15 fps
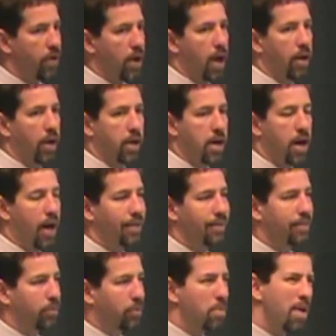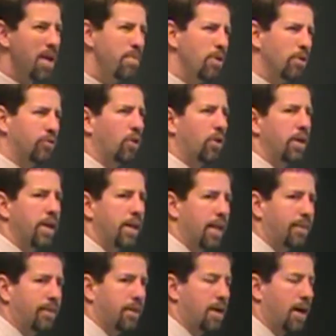got a concept, and maybe you're starting to
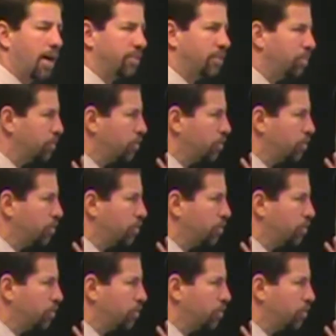get the concept,